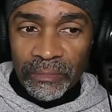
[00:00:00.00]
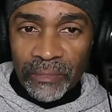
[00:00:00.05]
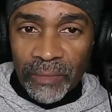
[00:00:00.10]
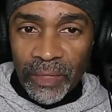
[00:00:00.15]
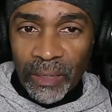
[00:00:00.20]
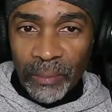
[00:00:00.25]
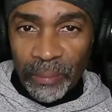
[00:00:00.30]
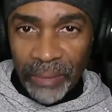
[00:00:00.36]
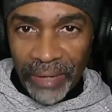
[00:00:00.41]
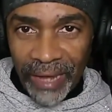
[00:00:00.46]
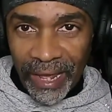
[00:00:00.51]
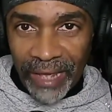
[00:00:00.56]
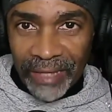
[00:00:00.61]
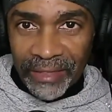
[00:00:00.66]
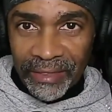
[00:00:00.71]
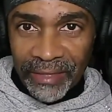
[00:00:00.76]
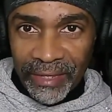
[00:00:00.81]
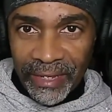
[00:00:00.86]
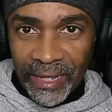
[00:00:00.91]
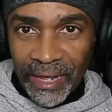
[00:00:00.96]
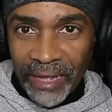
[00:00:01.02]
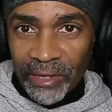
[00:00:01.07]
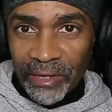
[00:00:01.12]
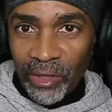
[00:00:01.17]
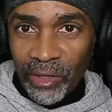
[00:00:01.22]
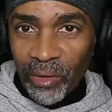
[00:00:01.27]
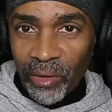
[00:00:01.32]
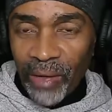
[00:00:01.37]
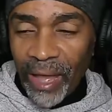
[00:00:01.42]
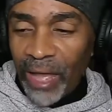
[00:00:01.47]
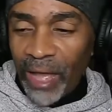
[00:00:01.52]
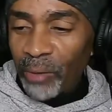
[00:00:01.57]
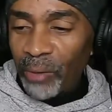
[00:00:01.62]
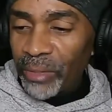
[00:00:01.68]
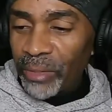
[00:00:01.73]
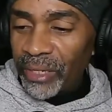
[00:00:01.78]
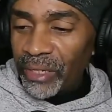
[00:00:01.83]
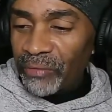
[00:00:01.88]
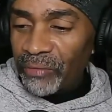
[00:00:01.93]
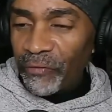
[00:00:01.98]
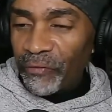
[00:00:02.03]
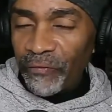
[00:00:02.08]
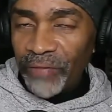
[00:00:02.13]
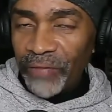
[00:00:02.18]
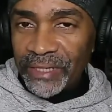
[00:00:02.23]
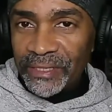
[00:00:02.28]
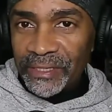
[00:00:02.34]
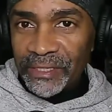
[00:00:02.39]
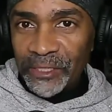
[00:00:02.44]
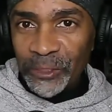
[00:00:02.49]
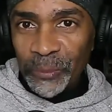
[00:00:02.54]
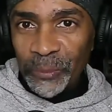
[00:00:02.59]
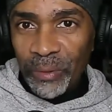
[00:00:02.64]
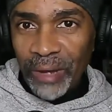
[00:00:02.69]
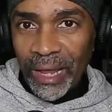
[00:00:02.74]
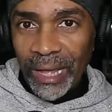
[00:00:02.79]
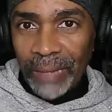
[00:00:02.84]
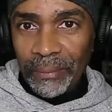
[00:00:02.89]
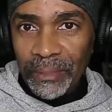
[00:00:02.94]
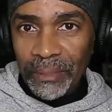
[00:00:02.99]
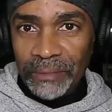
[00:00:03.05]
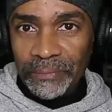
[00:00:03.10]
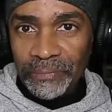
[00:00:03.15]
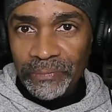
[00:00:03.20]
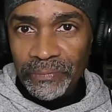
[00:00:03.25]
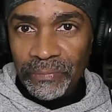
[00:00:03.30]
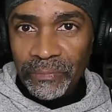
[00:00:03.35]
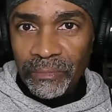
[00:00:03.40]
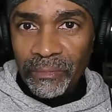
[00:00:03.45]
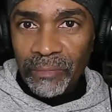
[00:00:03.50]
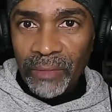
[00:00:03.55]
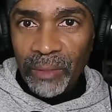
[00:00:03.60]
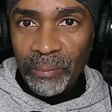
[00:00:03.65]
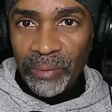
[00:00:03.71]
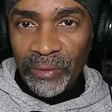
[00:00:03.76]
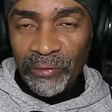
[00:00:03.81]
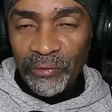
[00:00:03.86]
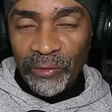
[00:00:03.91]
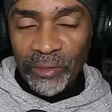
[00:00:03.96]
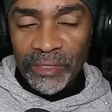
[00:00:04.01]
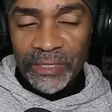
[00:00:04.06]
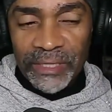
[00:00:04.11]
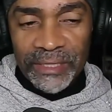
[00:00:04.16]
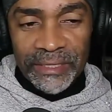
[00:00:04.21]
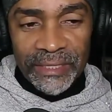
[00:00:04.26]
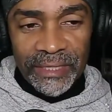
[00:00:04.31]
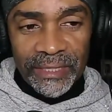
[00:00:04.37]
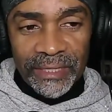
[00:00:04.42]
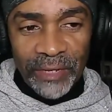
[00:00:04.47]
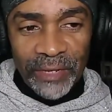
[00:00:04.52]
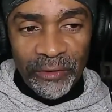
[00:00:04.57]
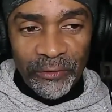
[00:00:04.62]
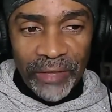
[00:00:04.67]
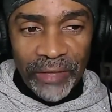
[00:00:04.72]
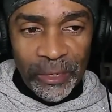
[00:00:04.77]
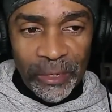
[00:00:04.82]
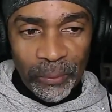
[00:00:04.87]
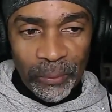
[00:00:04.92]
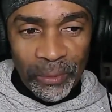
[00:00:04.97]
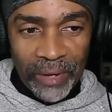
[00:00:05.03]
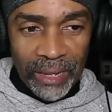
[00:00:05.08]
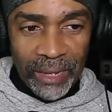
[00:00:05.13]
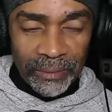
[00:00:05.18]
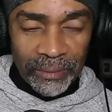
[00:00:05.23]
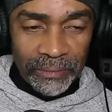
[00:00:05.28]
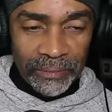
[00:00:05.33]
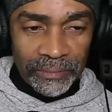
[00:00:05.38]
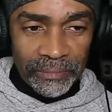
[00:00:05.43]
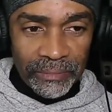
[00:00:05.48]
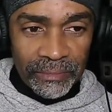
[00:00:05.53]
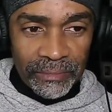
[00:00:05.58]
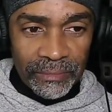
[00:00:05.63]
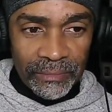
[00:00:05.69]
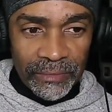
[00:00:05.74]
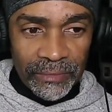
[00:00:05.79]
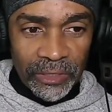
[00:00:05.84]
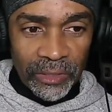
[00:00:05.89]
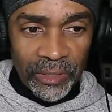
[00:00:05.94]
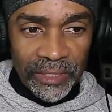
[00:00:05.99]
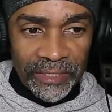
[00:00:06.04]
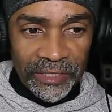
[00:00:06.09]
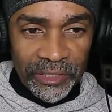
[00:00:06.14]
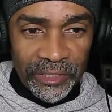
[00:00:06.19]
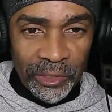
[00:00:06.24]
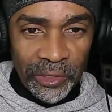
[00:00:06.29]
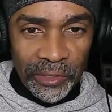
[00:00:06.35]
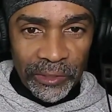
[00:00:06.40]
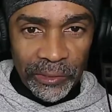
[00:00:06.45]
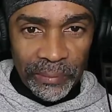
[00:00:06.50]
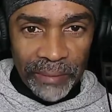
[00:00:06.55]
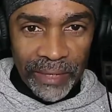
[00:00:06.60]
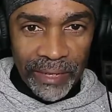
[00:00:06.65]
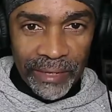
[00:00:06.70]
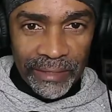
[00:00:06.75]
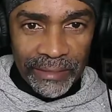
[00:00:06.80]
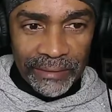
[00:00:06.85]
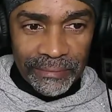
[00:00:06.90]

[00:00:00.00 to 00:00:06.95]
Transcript: But I think I know how we can fix this problem. But first, let's identify the problem. So let's talk about it.